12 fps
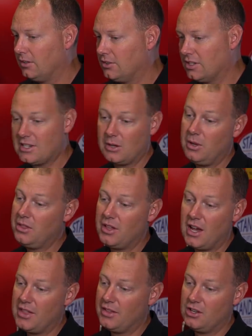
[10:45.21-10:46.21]
just like we
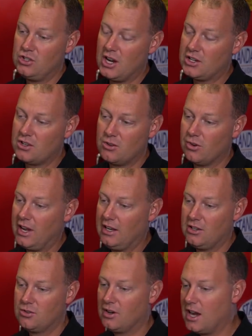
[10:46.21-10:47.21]
thought, the injection
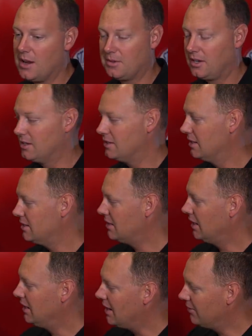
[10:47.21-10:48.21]
rate dropped because this
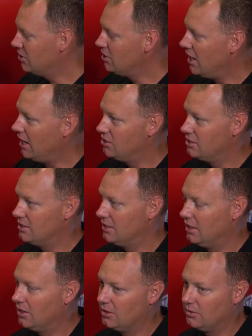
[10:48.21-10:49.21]
thing never changes.
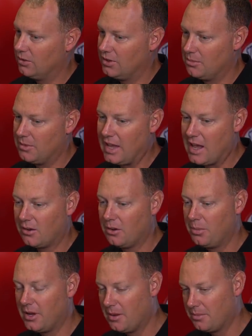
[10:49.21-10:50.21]
You know, with the mechanical
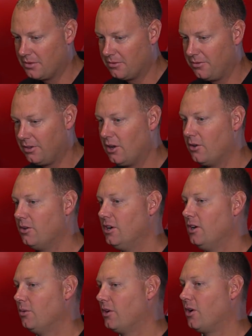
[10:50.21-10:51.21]
pump, flow
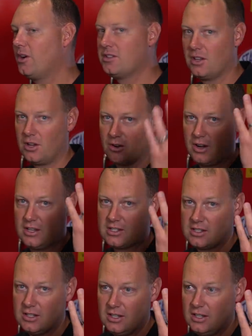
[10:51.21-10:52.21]
would always
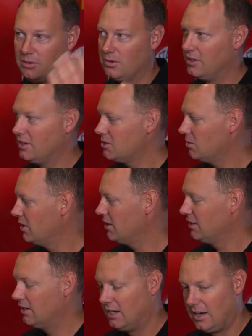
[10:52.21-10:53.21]
increase. With this
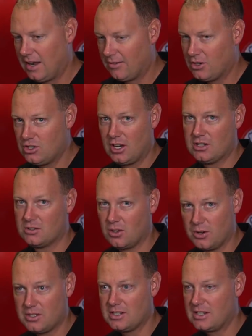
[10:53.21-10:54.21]
one, it never changes.
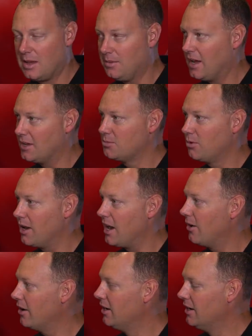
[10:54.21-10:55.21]
Always the same gallons per
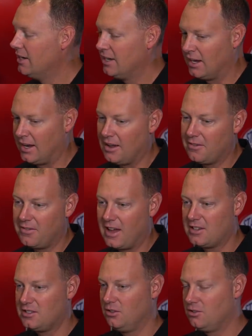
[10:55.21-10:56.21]
hour and how
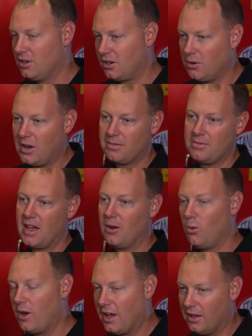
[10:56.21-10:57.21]
fast you took away from
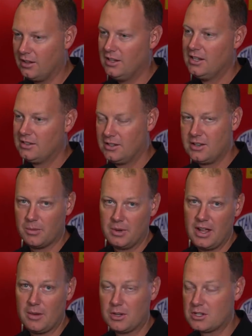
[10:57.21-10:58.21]
that well
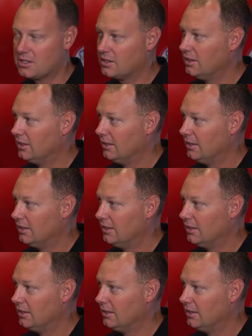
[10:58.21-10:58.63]
determined how much